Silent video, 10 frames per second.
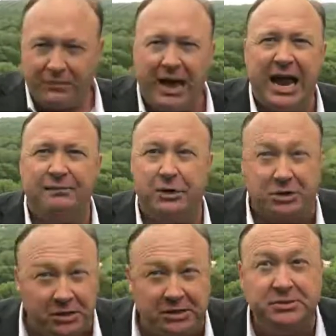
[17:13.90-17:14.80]
I have a
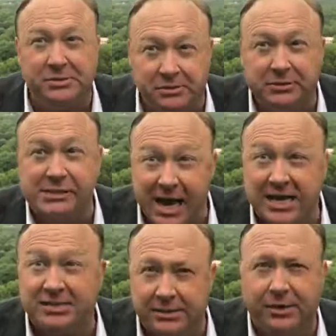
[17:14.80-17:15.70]
good
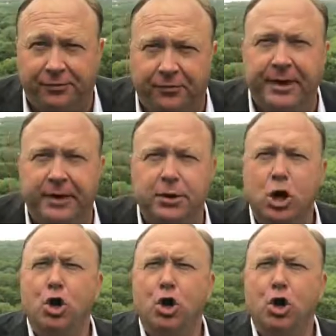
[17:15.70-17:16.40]
cousin, a friend,